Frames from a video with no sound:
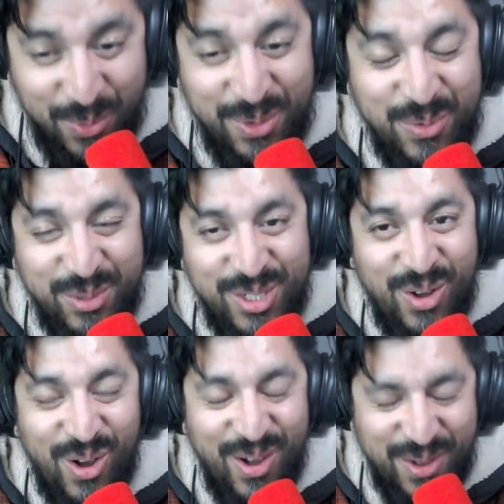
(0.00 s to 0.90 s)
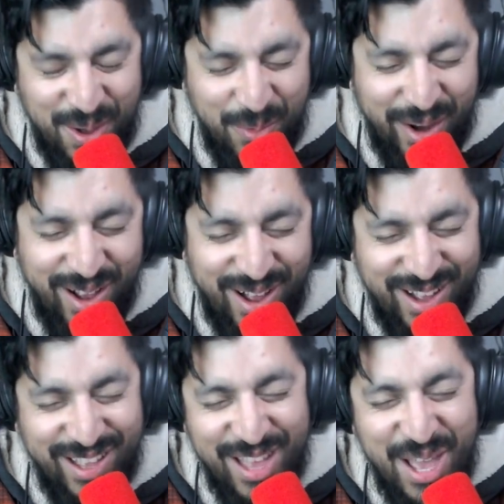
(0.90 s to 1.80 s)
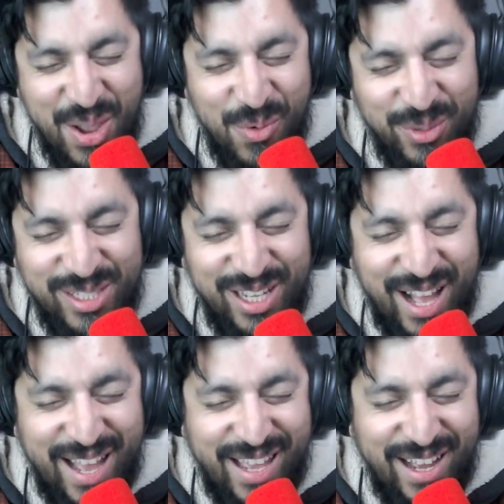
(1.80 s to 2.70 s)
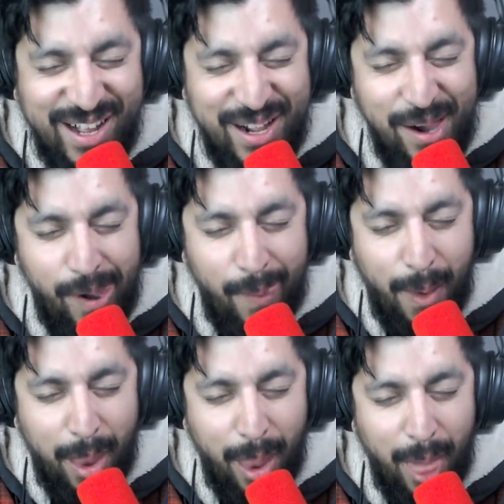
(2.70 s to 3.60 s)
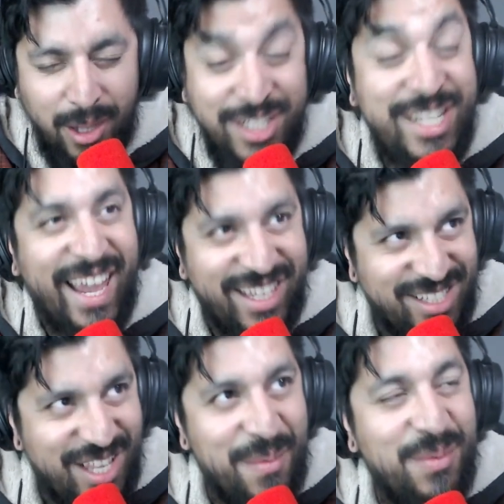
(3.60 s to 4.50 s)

what's it called? Red Hawk. What's the guy? Shanks.